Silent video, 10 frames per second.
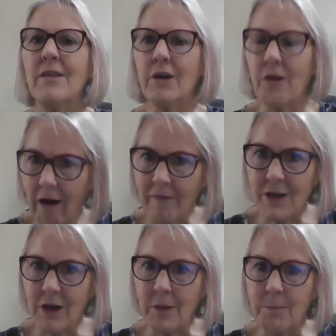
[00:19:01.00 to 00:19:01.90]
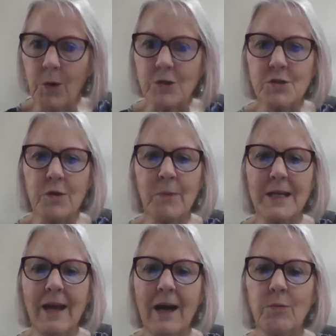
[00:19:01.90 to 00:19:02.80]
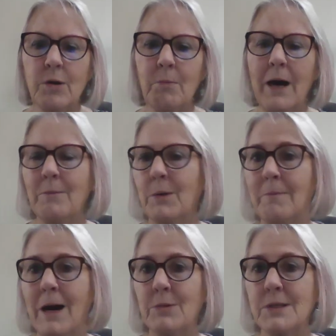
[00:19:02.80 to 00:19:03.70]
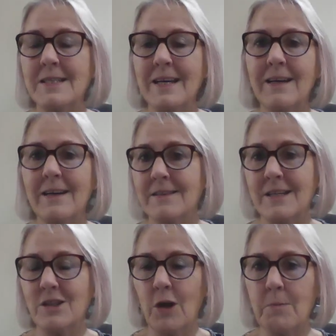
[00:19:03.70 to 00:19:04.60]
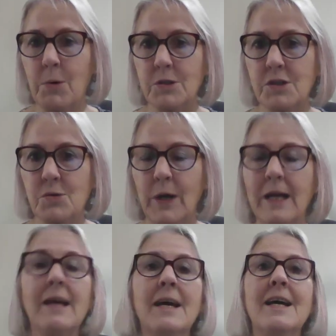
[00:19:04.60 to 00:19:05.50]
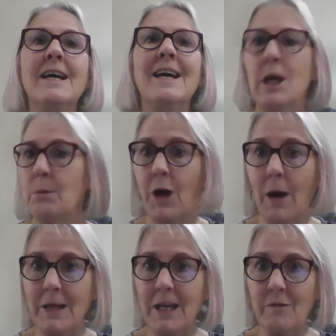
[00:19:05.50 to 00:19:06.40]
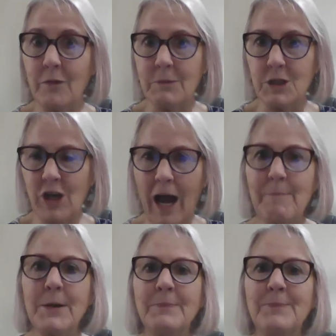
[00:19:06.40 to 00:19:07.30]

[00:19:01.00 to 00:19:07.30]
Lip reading: the coffee on the porch with my dad when mom was sick, sitting on the porch swing, him coming in from the shop.